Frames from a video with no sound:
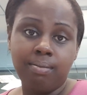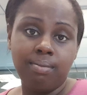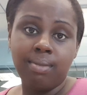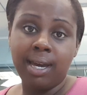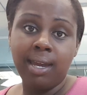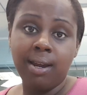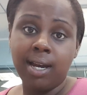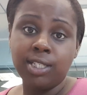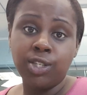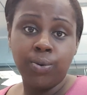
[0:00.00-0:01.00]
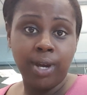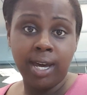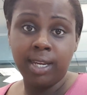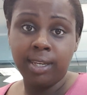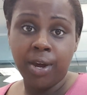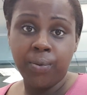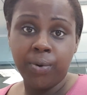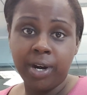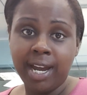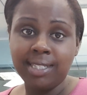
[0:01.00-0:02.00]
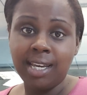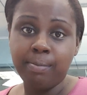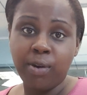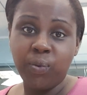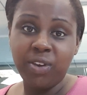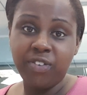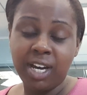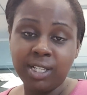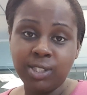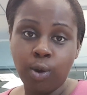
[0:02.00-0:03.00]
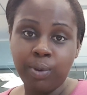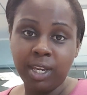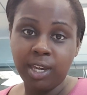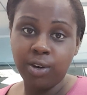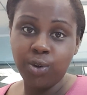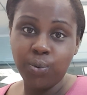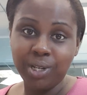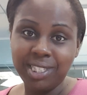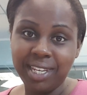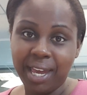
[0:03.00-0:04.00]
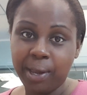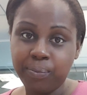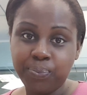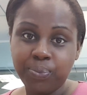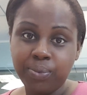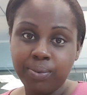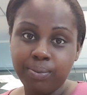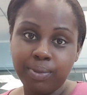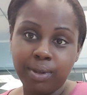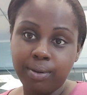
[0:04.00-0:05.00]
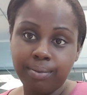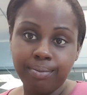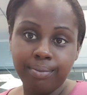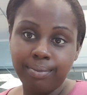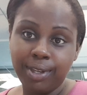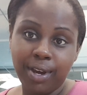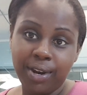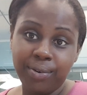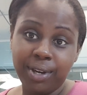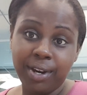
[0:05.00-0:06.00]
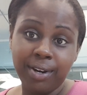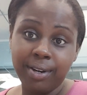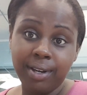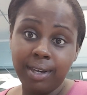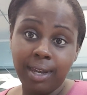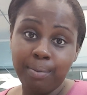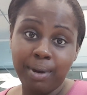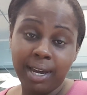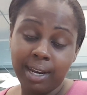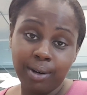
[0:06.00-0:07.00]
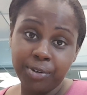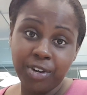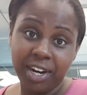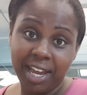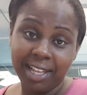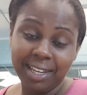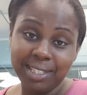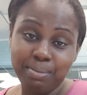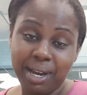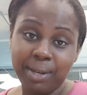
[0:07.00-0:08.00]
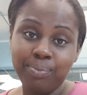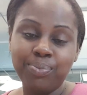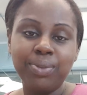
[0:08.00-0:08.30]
my hair got so knotty in that water, I had to take my weave out, so I'm gonna get a new one today. Yeah, I don't care. It ain't mine. I don't try to act like it's mine.